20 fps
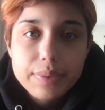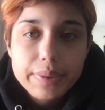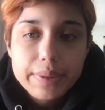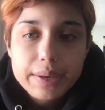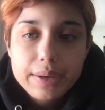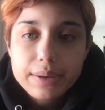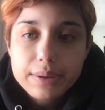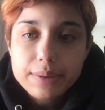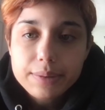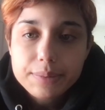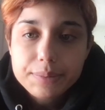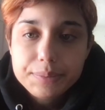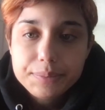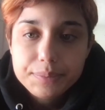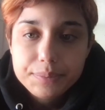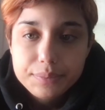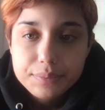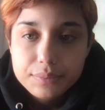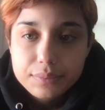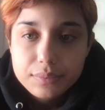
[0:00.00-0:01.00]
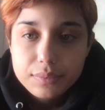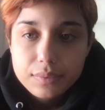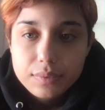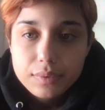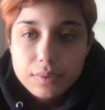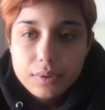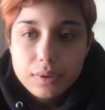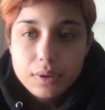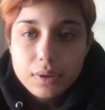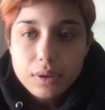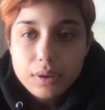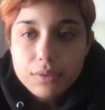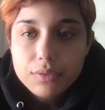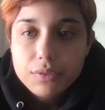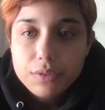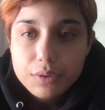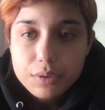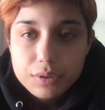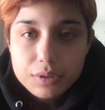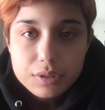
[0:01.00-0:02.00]
Of
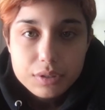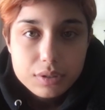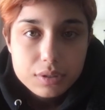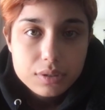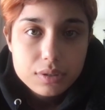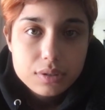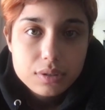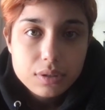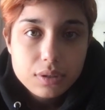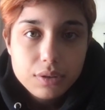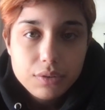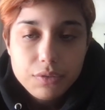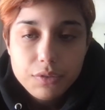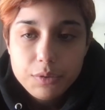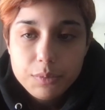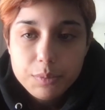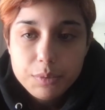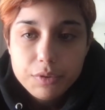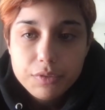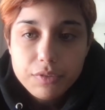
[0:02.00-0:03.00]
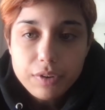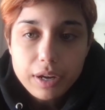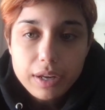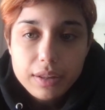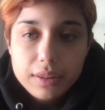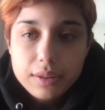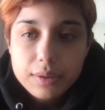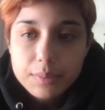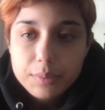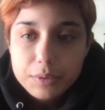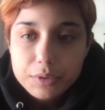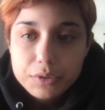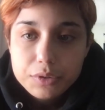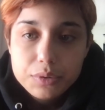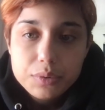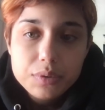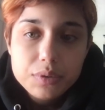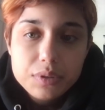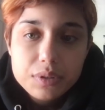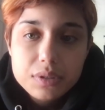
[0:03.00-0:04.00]
course, if you provide them the
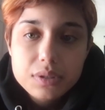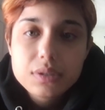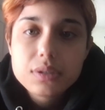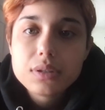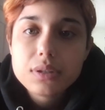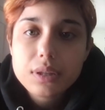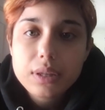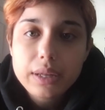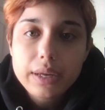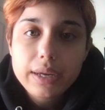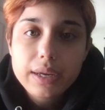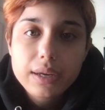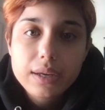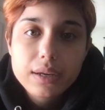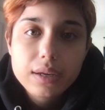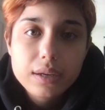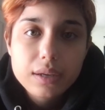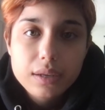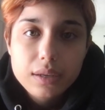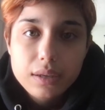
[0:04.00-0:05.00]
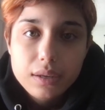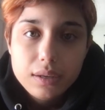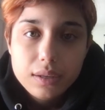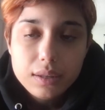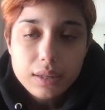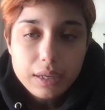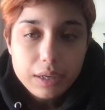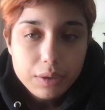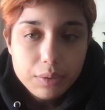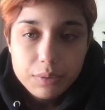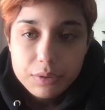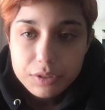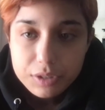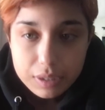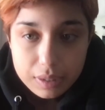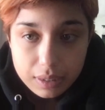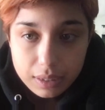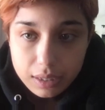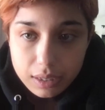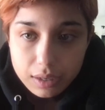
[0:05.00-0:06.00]
tools like language
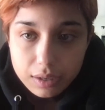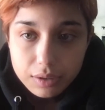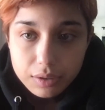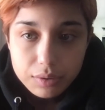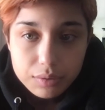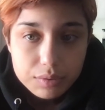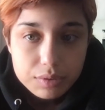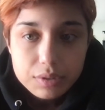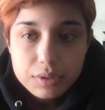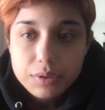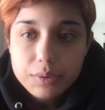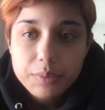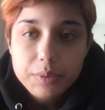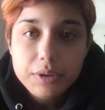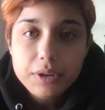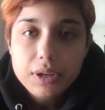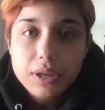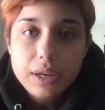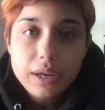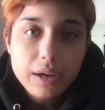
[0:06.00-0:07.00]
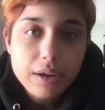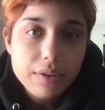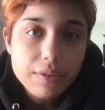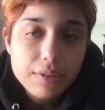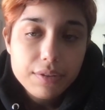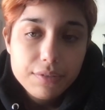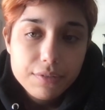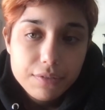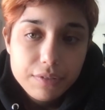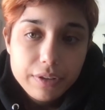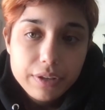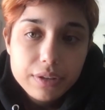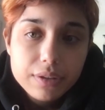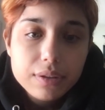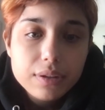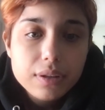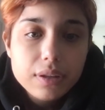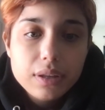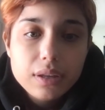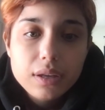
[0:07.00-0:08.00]
that they can use to communicate how they
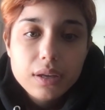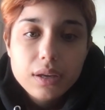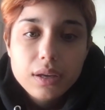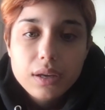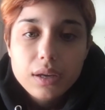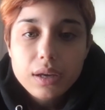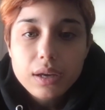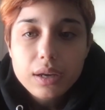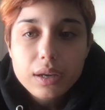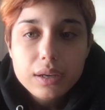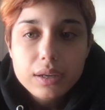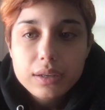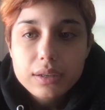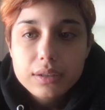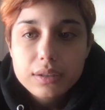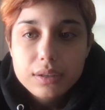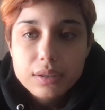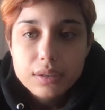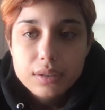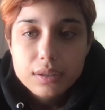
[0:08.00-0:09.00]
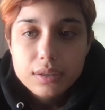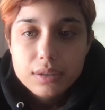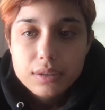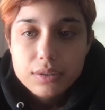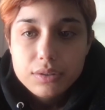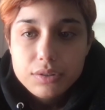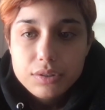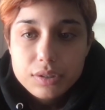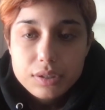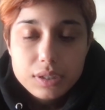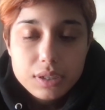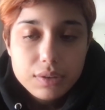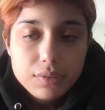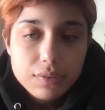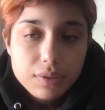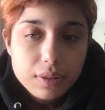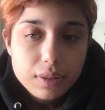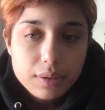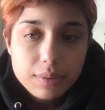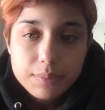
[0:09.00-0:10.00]
feel, and just
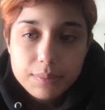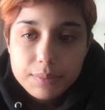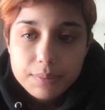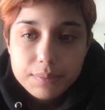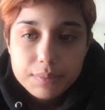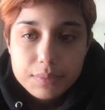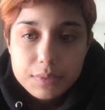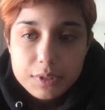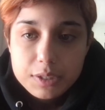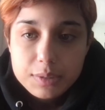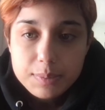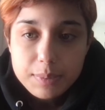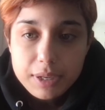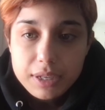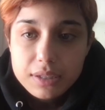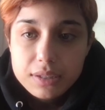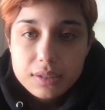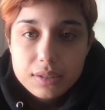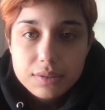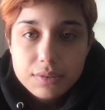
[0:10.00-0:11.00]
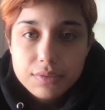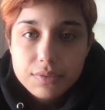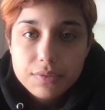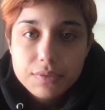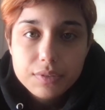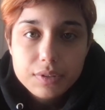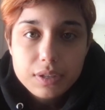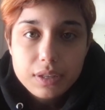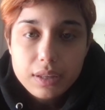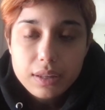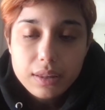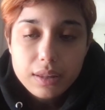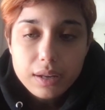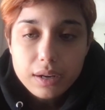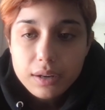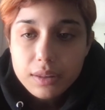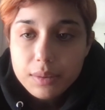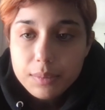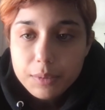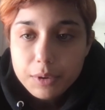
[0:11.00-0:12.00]
giving them space, if
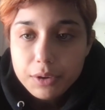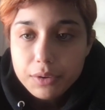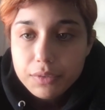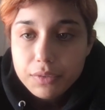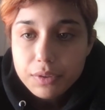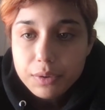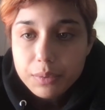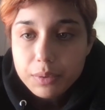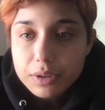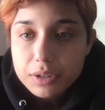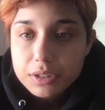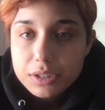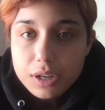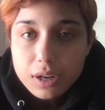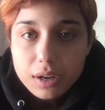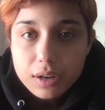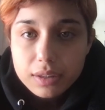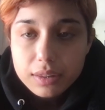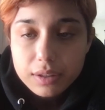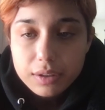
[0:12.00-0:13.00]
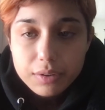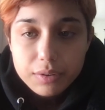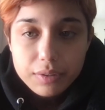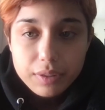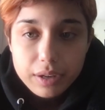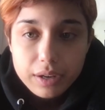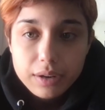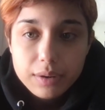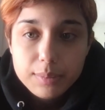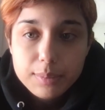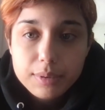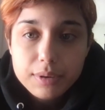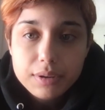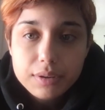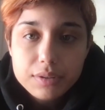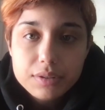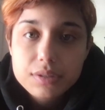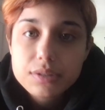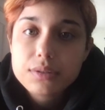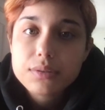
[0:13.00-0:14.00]
letting them know if they want to talk that you're there, but
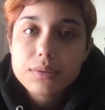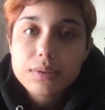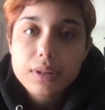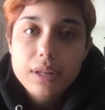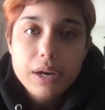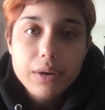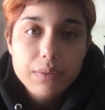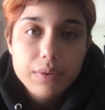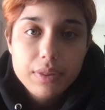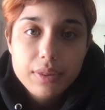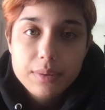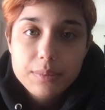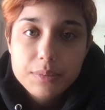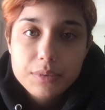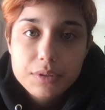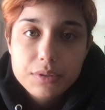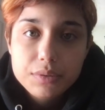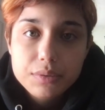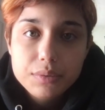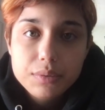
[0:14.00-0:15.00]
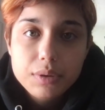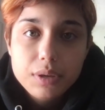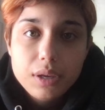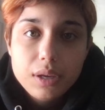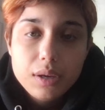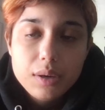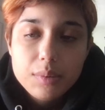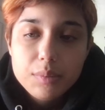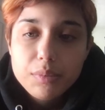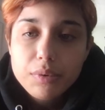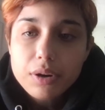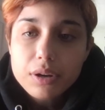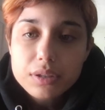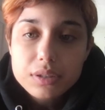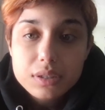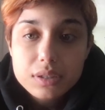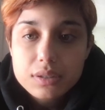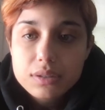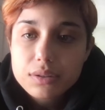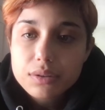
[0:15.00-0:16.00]
also allowing them to
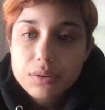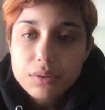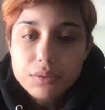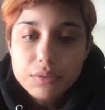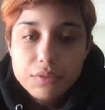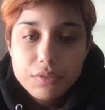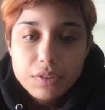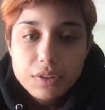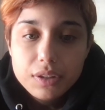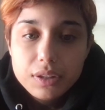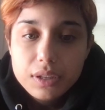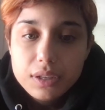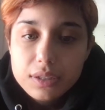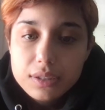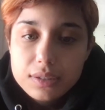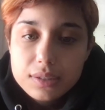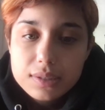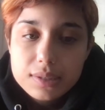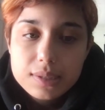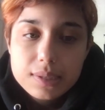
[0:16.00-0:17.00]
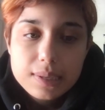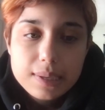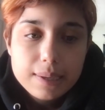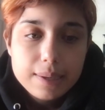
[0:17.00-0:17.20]
process their own feelings.